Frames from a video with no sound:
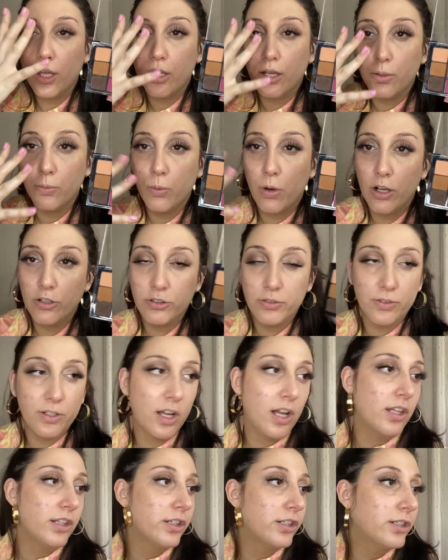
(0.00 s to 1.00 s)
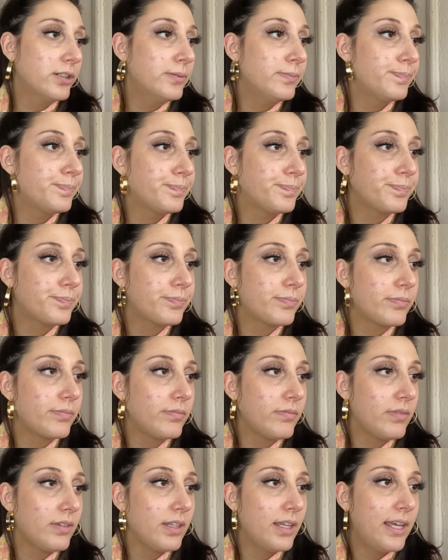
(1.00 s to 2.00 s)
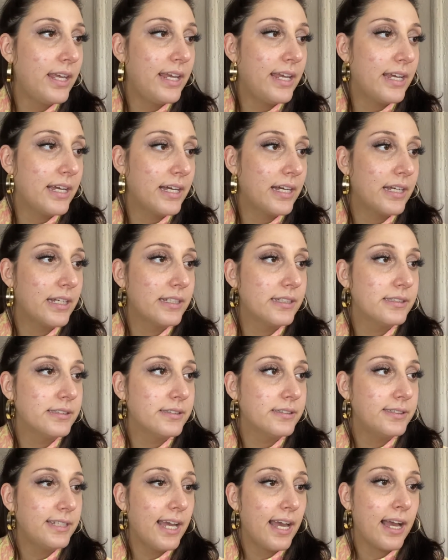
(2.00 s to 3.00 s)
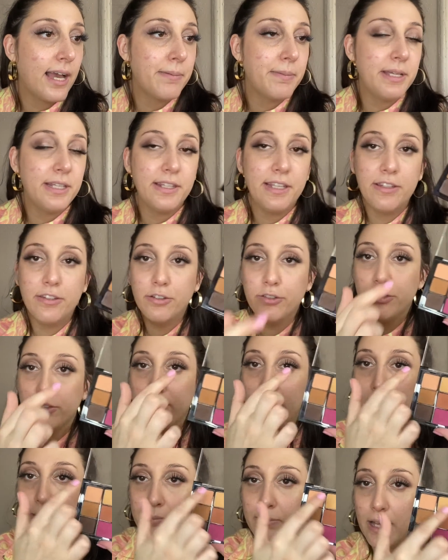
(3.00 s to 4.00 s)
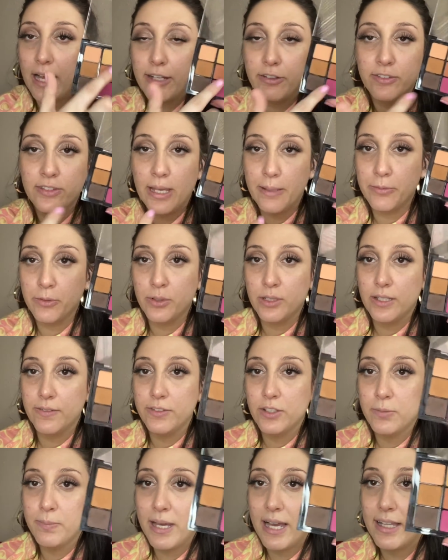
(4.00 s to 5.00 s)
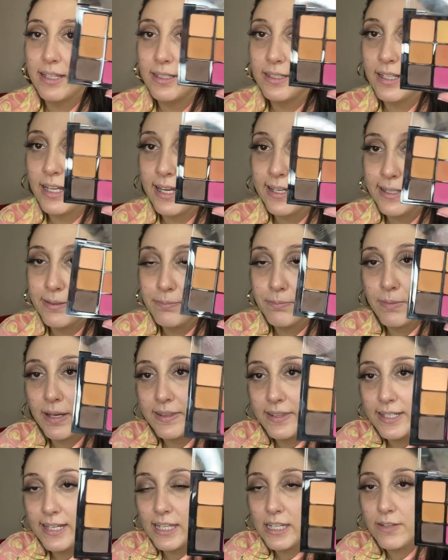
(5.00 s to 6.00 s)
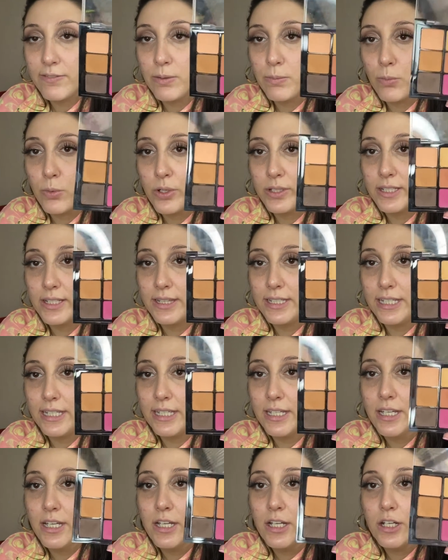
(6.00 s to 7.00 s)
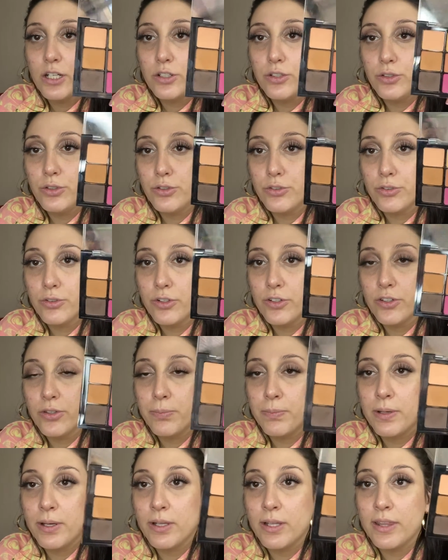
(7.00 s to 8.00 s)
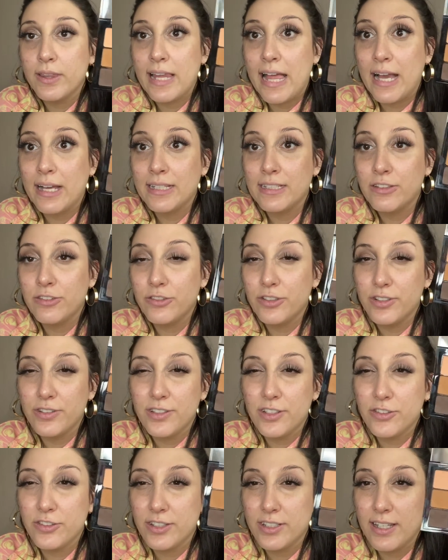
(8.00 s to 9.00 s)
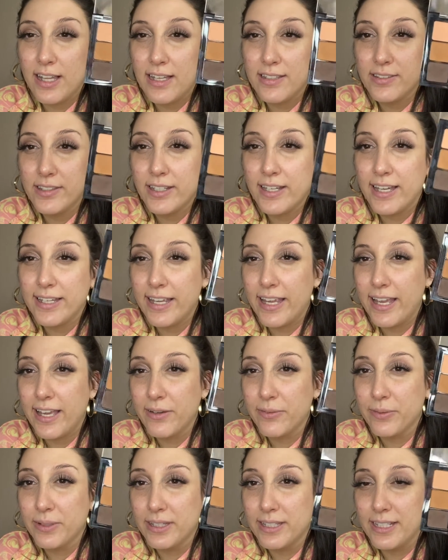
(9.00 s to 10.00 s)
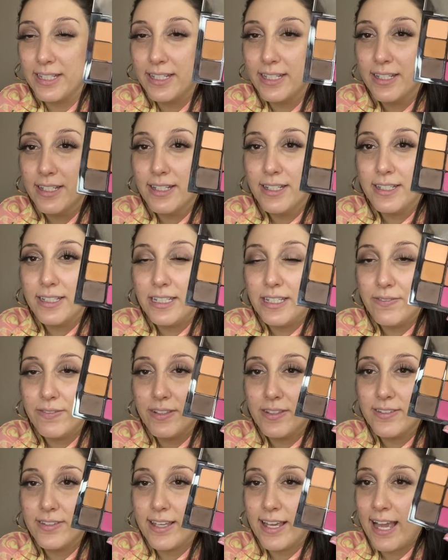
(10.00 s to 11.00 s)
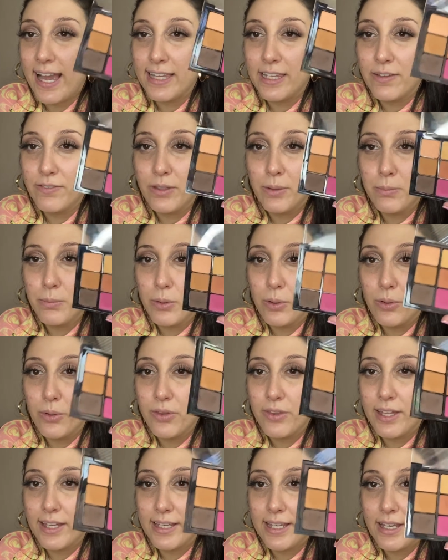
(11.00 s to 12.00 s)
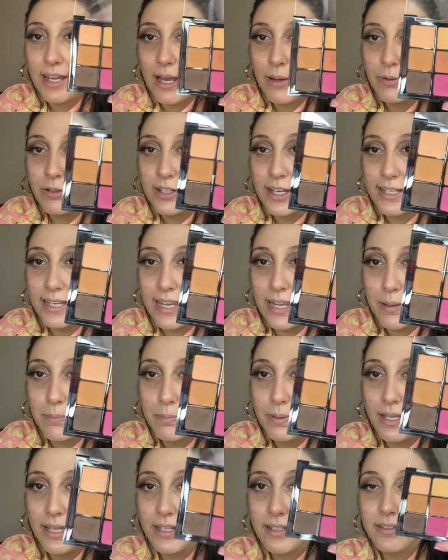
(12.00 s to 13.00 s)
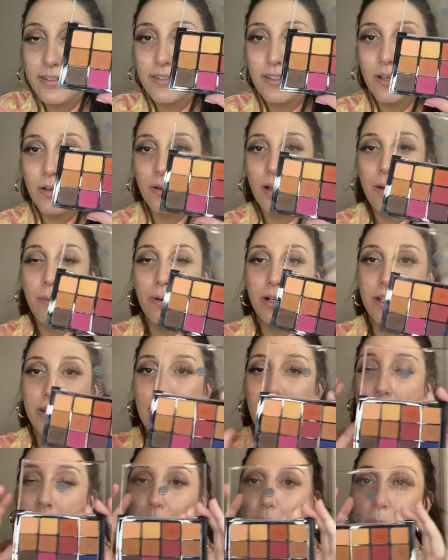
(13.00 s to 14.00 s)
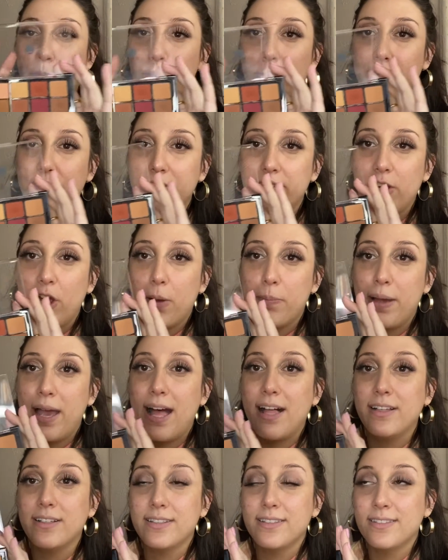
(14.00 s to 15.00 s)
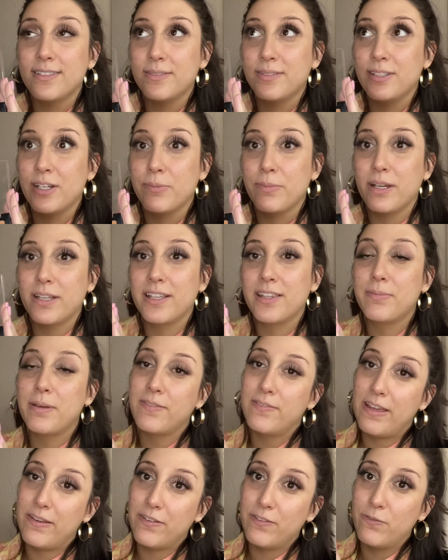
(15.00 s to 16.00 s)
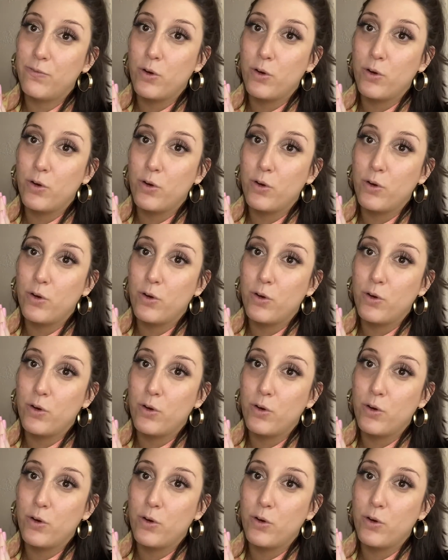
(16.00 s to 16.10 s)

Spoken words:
wash of color. And yeah, I mean, these are just, I just absolutely love this palette. I think I love it more than the neutrals, but that is just such a classic. I can't really even say. I love them both. I can't pick. So I want more Viseart palettes. It's my favorite